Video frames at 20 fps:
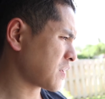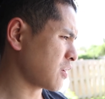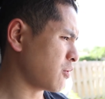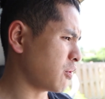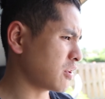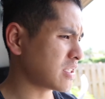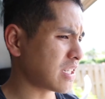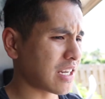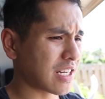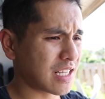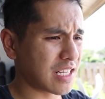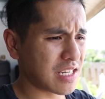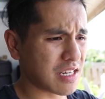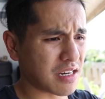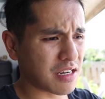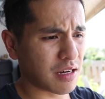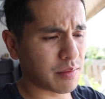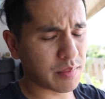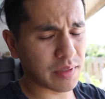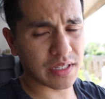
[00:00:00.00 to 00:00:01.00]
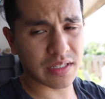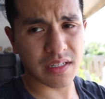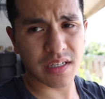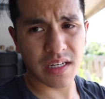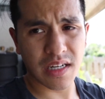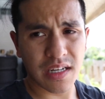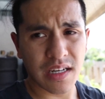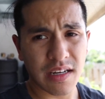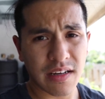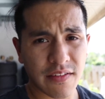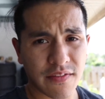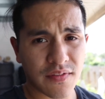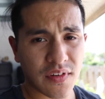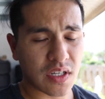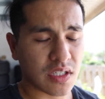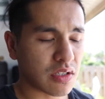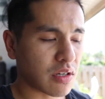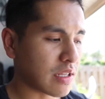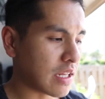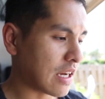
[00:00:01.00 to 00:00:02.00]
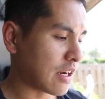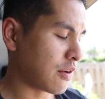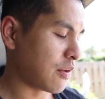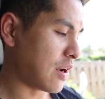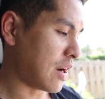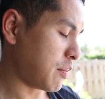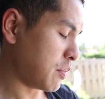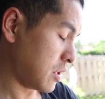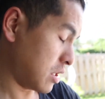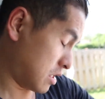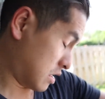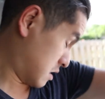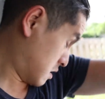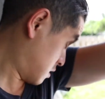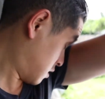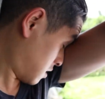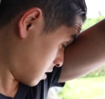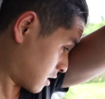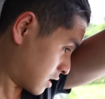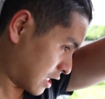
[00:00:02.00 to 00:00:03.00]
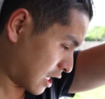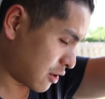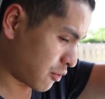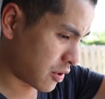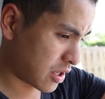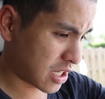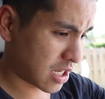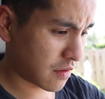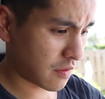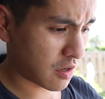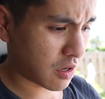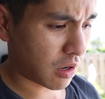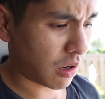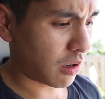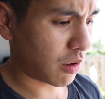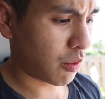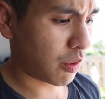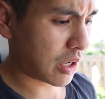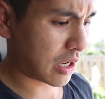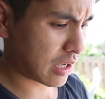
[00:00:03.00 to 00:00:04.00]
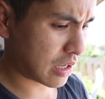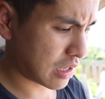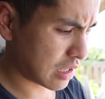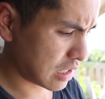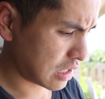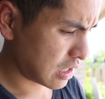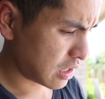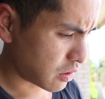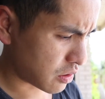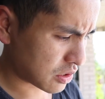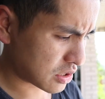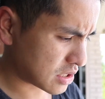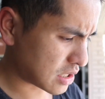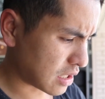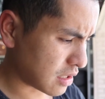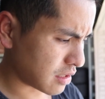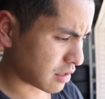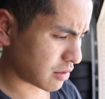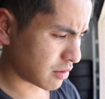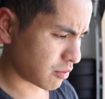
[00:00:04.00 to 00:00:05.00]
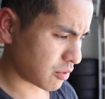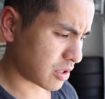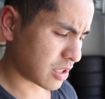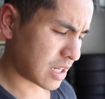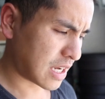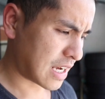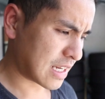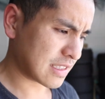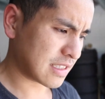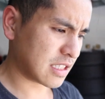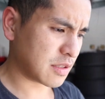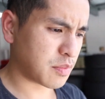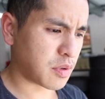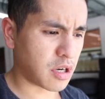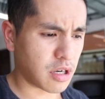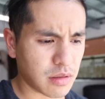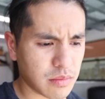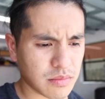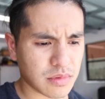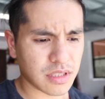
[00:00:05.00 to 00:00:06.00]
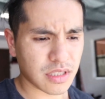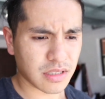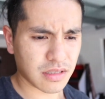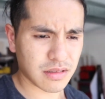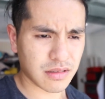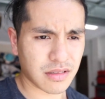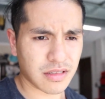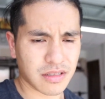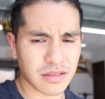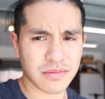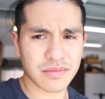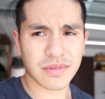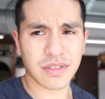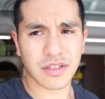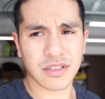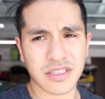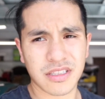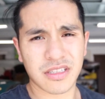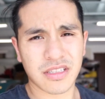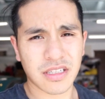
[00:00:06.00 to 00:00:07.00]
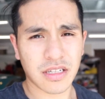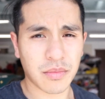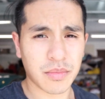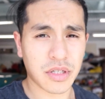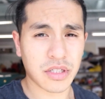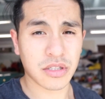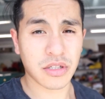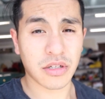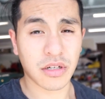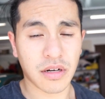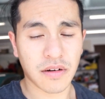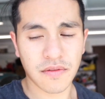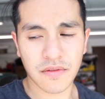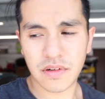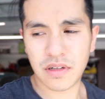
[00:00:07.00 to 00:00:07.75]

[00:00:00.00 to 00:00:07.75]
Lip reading: once I clean it up and fix all that crap. Because I don't want to give a car away or sell it when it has these problems and it's a complete turn off.